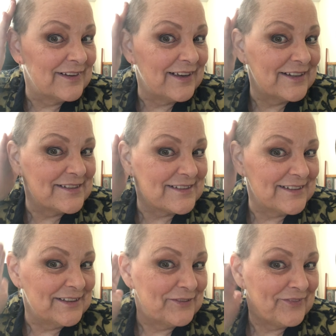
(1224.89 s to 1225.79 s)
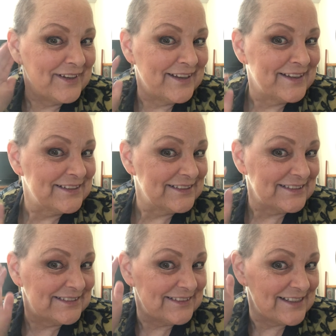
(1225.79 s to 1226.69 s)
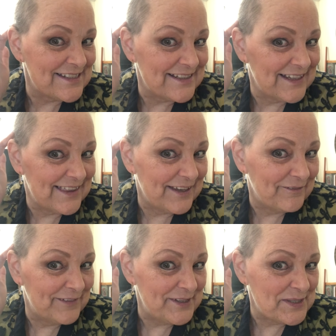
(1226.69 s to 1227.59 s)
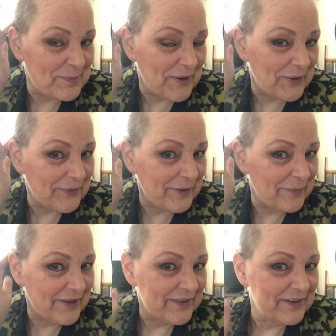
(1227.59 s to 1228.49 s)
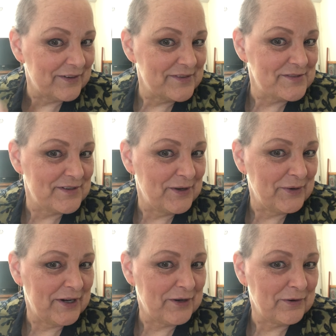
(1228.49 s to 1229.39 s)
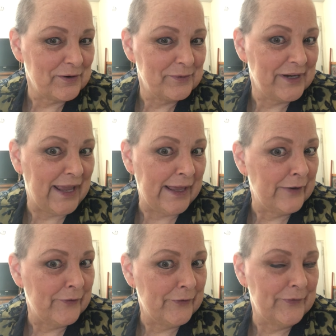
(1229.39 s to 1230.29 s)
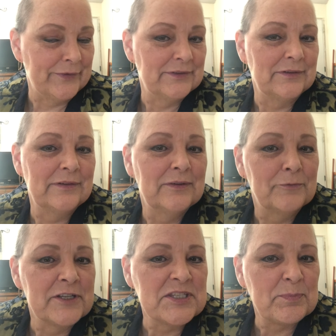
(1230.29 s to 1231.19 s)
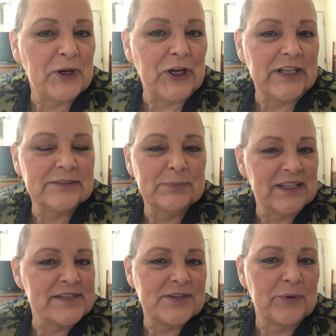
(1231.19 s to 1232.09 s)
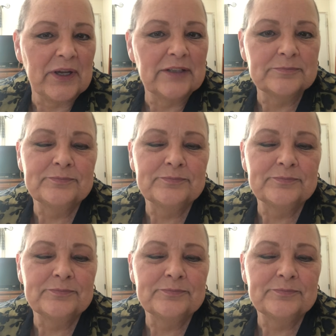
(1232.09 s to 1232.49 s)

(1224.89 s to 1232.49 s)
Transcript: Got just a little fuzz. I still got that one spot right back there. There's no hair growing at all. One spot, but that's okay.